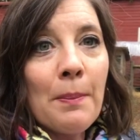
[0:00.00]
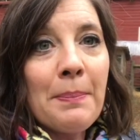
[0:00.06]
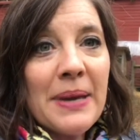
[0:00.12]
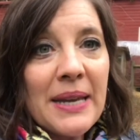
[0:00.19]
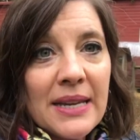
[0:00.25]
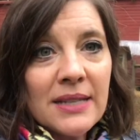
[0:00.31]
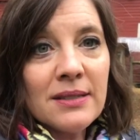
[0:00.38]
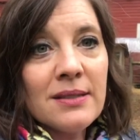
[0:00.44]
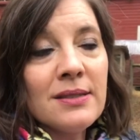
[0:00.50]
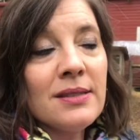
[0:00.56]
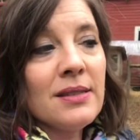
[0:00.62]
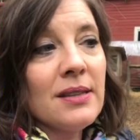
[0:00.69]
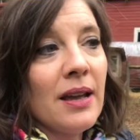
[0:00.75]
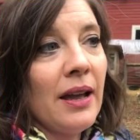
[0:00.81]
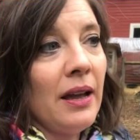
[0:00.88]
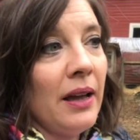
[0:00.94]
beans
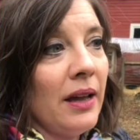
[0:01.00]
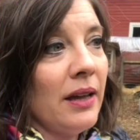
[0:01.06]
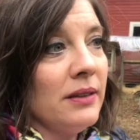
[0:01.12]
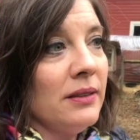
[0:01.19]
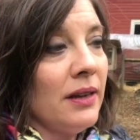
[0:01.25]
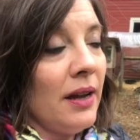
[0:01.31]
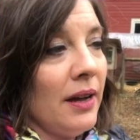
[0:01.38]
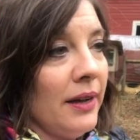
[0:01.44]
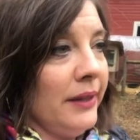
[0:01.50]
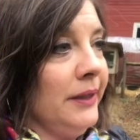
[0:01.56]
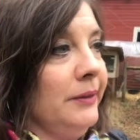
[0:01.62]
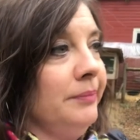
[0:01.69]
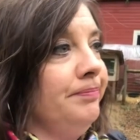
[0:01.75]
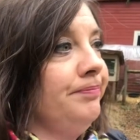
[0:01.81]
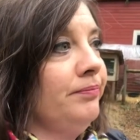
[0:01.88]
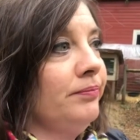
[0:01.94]
and
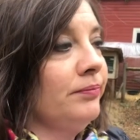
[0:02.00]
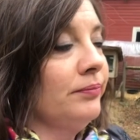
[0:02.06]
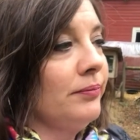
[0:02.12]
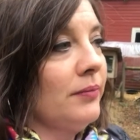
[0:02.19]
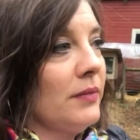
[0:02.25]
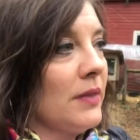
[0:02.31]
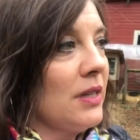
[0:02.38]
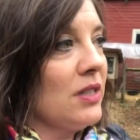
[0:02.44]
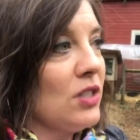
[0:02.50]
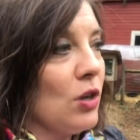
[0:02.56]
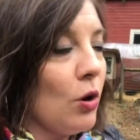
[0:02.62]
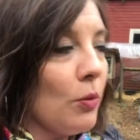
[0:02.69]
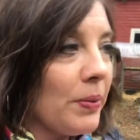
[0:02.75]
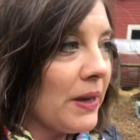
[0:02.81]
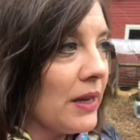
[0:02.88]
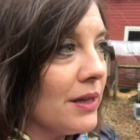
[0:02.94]

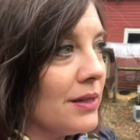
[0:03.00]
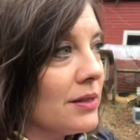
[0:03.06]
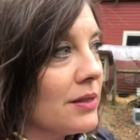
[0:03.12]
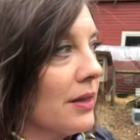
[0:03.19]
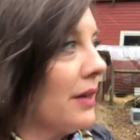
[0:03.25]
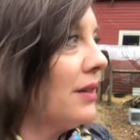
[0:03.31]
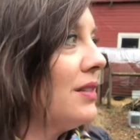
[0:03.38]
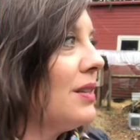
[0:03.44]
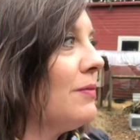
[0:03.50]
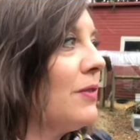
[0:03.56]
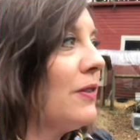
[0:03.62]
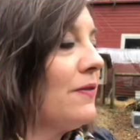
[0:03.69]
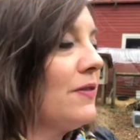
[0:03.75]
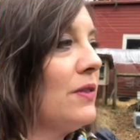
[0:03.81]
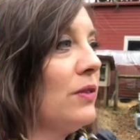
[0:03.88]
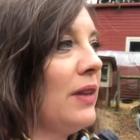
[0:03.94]
snow peas and some
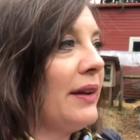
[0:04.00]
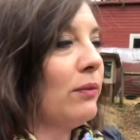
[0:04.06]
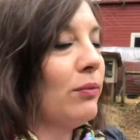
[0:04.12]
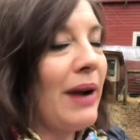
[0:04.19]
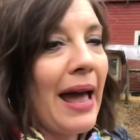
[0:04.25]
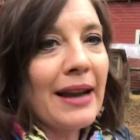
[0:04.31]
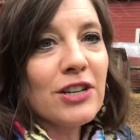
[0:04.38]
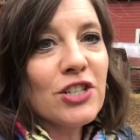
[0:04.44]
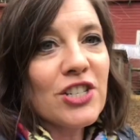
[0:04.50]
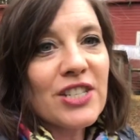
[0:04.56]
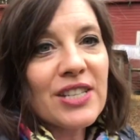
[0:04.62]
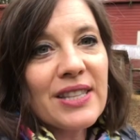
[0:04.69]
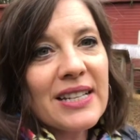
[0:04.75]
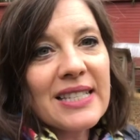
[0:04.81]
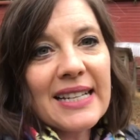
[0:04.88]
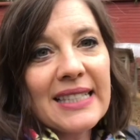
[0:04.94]
like radishes
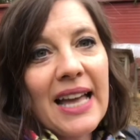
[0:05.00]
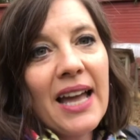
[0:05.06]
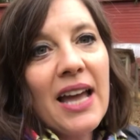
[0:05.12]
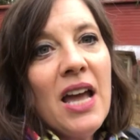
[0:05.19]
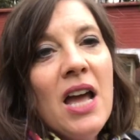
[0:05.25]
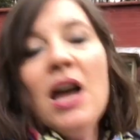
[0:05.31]
and things like that.